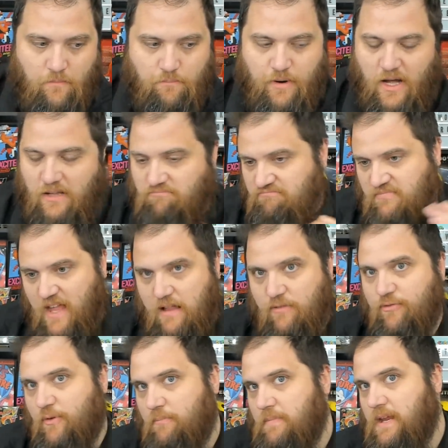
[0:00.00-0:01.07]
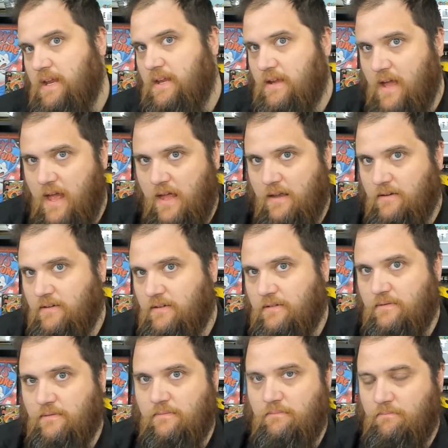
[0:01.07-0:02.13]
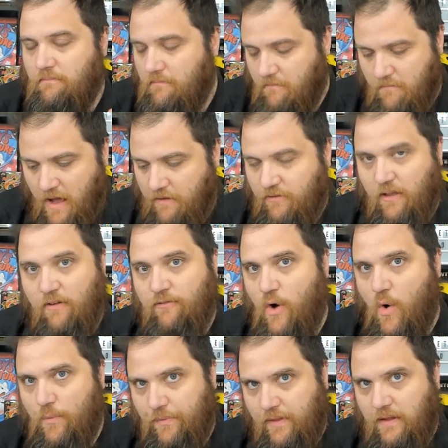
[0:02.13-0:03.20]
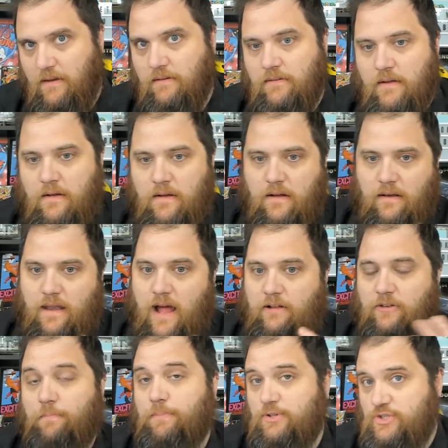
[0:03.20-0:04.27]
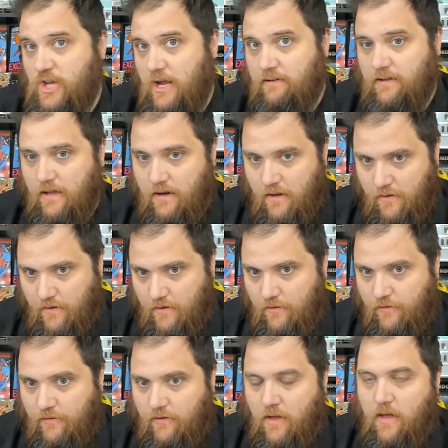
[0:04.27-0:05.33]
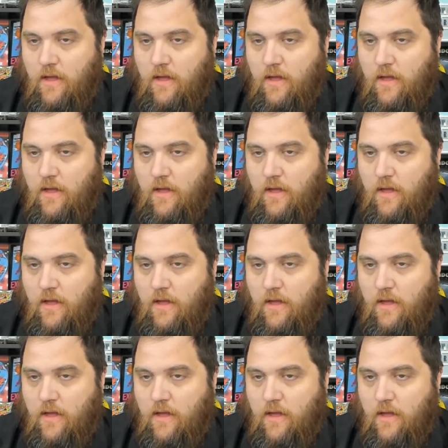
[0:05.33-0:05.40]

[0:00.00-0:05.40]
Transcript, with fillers: but that's for me and myself only, not to project on others.